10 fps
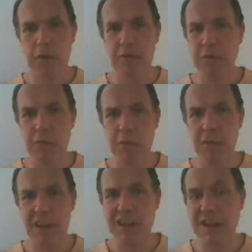to
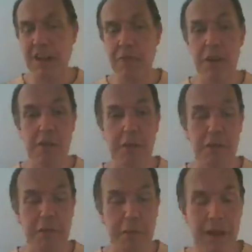explain it in a
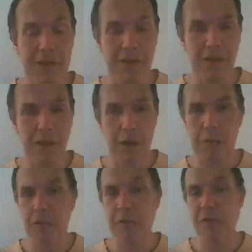reasonable amount of
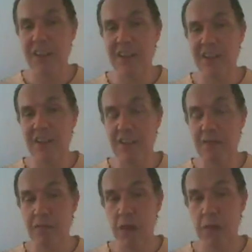time, all the factors
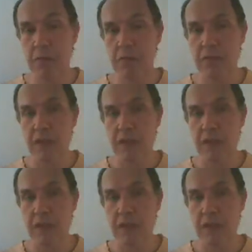involved.